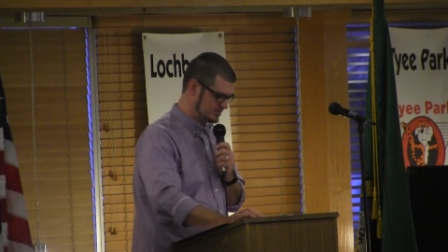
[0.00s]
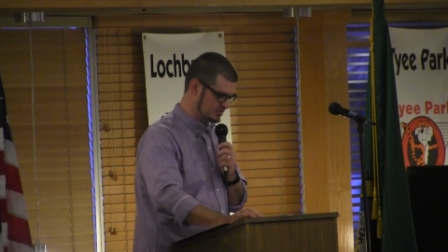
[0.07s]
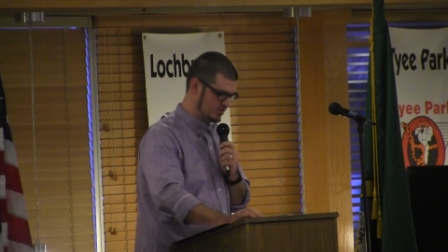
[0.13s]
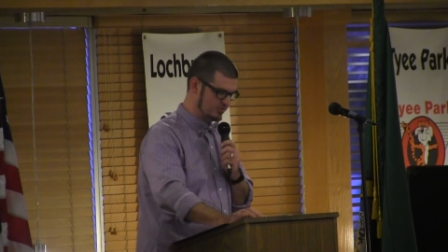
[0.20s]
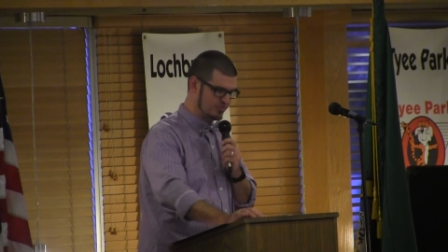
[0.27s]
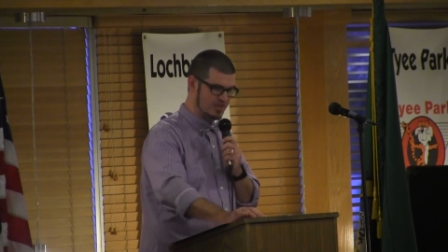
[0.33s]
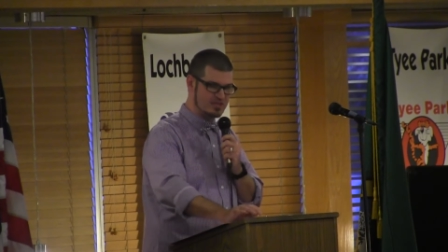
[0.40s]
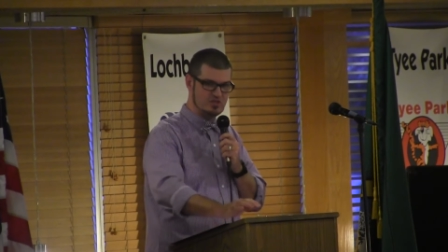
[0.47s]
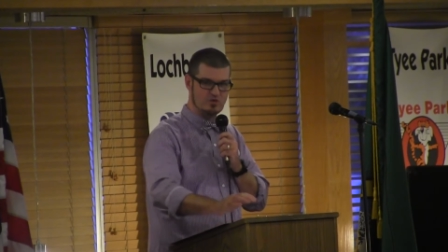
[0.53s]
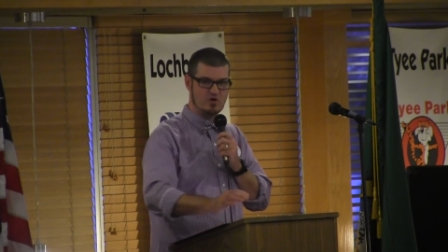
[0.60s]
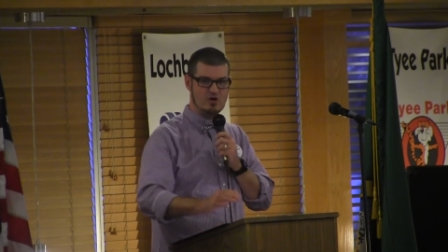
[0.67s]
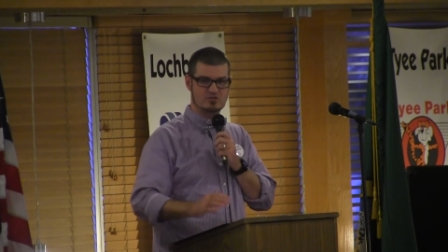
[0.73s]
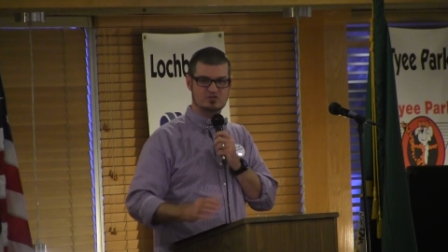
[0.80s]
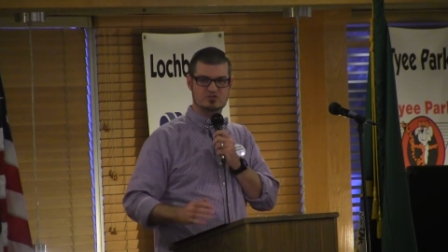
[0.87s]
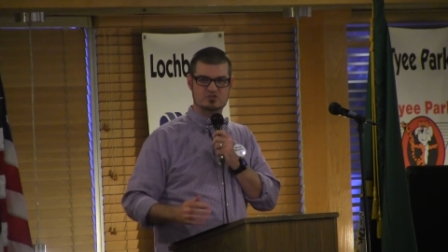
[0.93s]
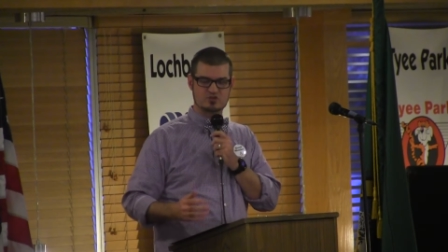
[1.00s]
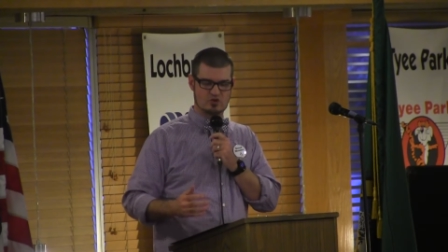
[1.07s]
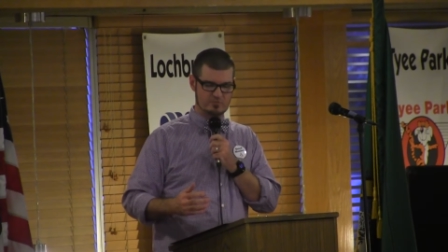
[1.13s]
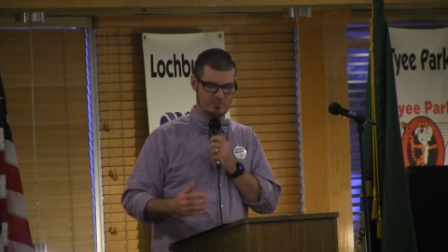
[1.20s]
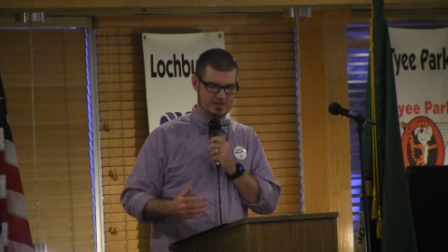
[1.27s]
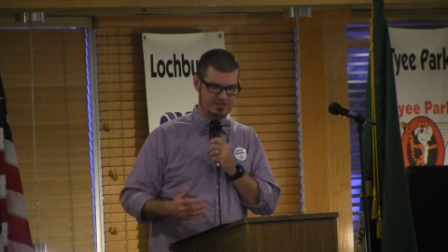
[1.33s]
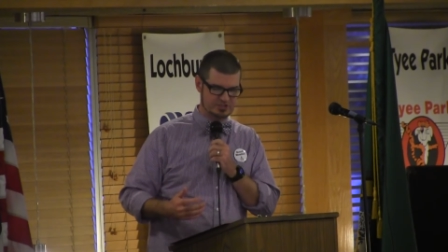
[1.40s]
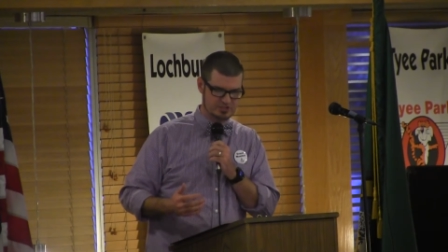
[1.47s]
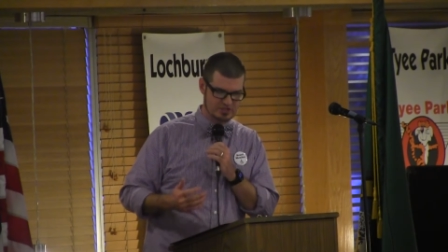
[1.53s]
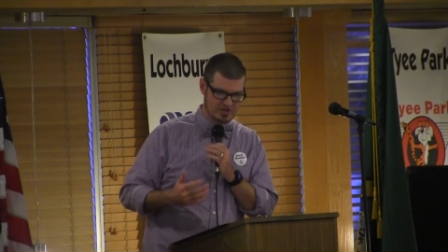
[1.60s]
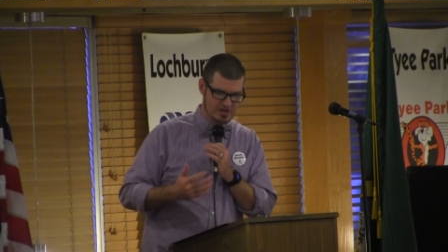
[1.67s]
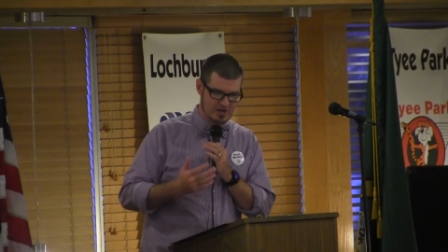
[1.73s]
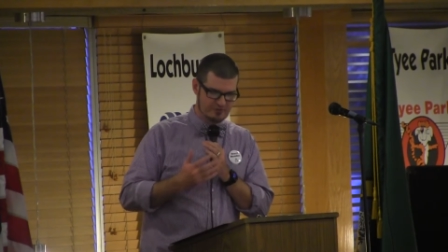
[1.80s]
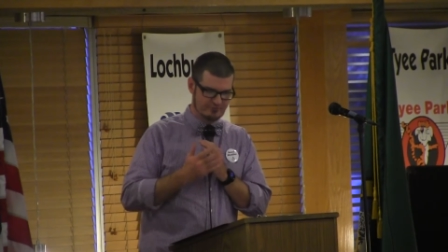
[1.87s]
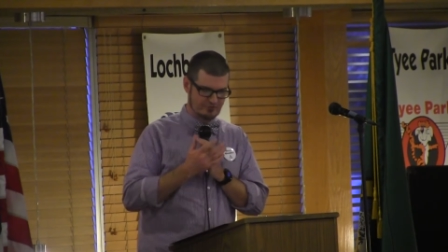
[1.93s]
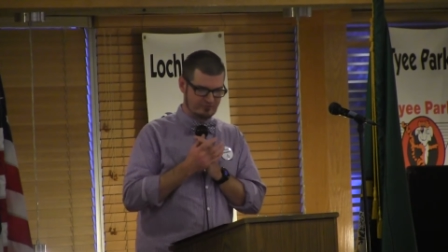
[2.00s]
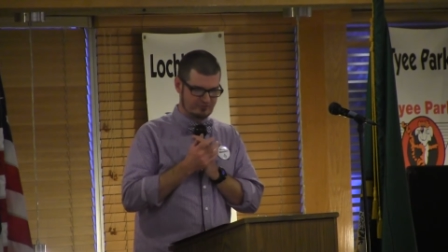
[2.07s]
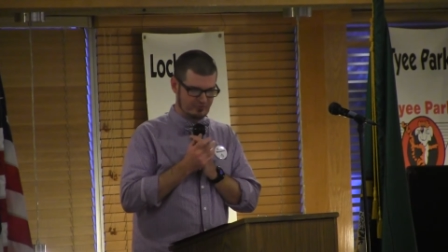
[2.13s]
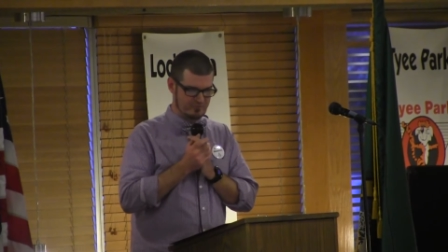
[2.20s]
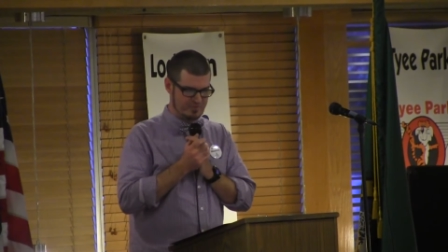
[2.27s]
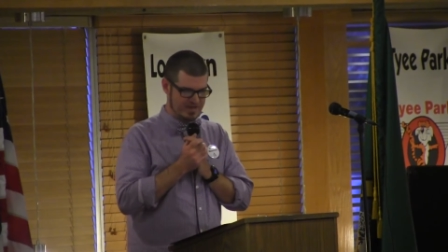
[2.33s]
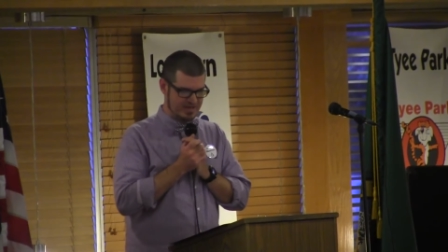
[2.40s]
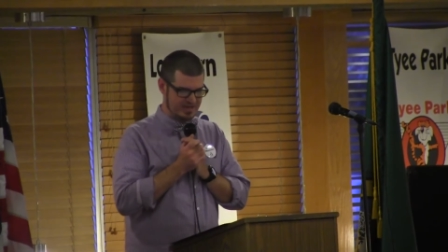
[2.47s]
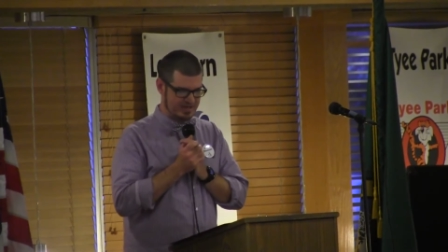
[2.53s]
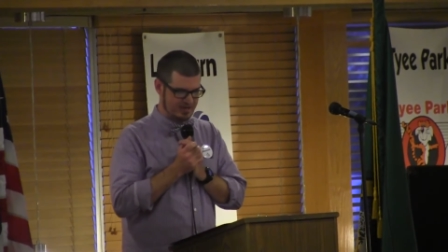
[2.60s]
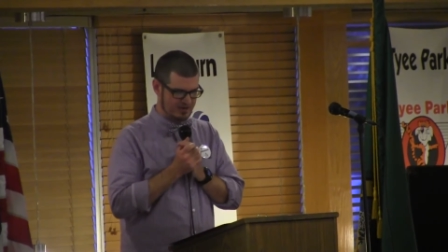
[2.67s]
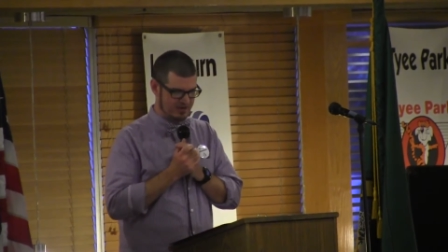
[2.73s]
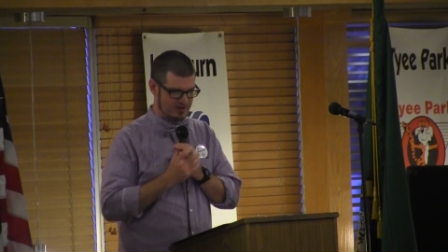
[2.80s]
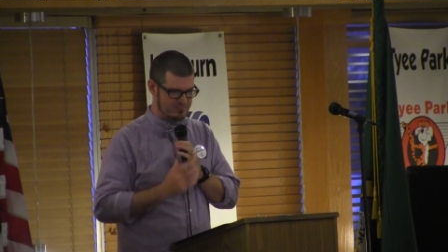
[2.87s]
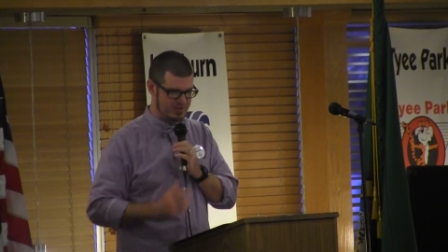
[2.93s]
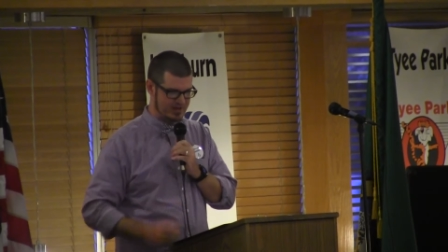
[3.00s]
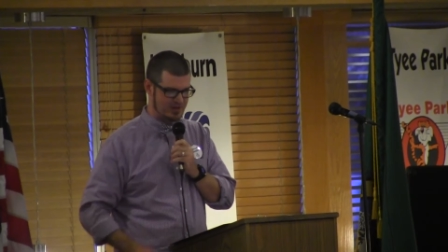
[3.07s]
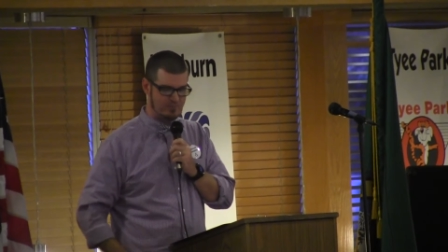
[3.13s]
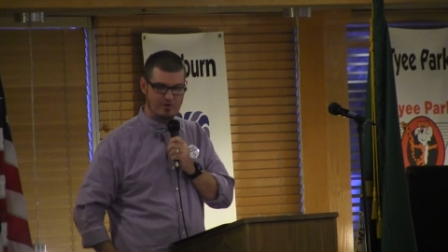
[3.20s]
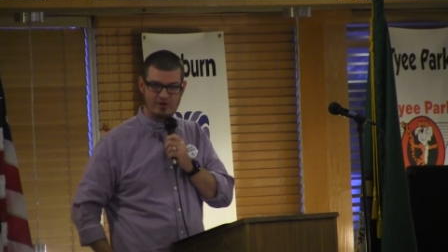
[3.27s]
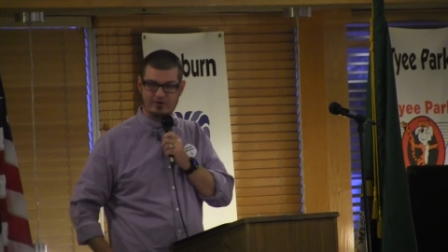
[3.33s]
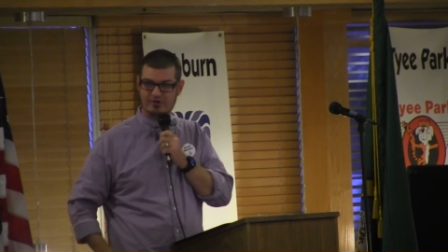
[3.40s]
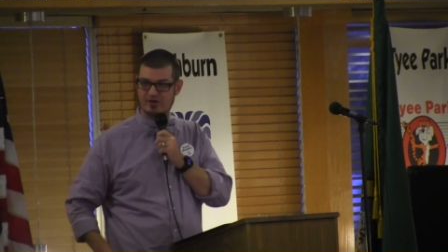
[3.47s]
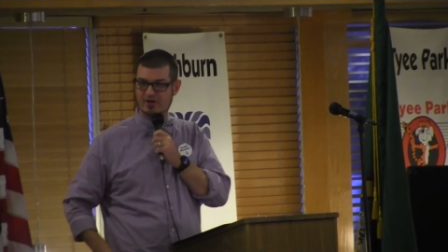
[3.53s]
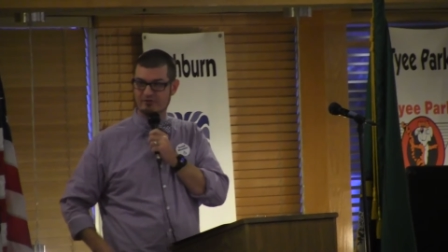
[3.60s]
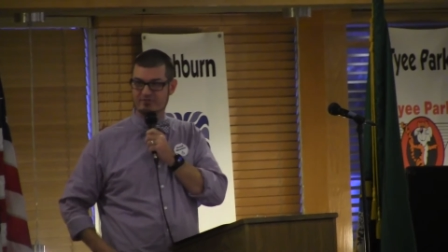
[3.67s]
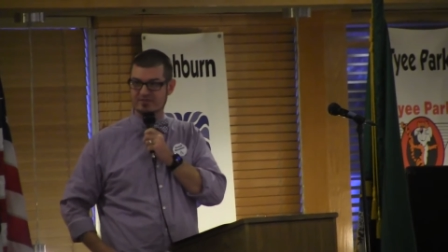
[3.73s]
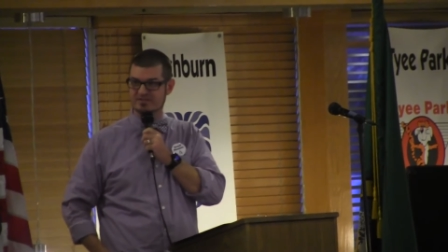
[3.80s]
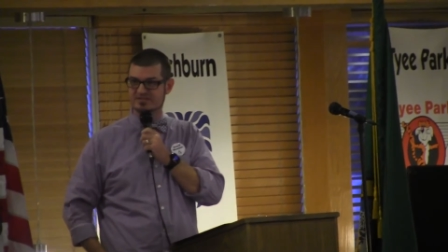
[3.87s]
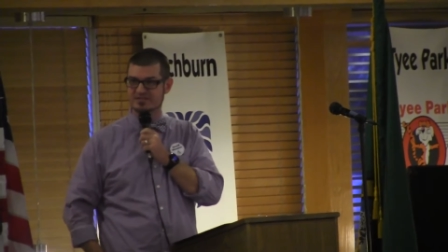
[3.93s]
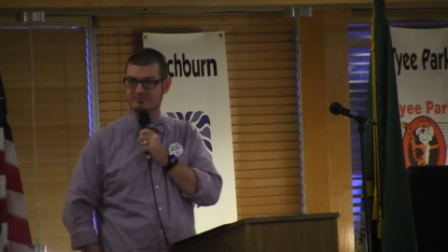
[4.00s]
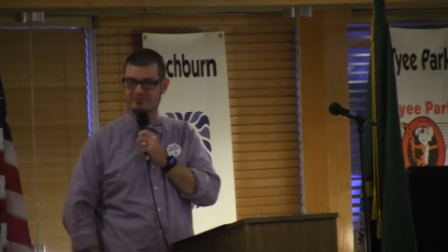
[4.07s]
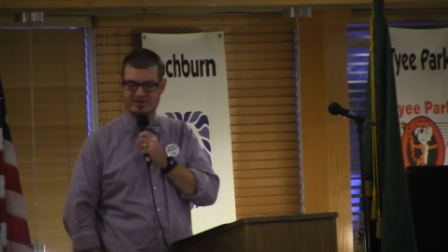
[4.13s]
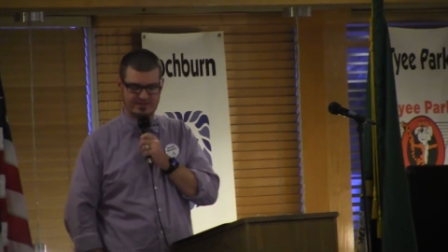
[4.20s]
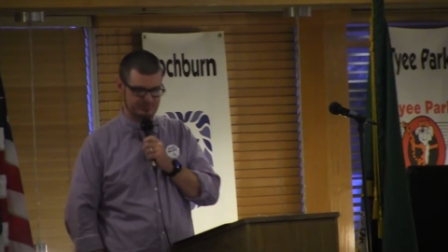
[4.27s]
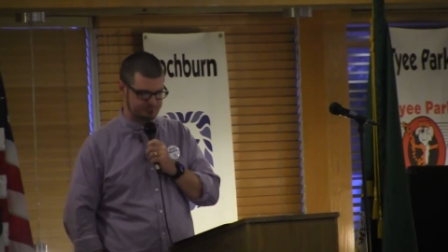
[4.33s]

So thank you all all so much for, for being here and being a part of this event.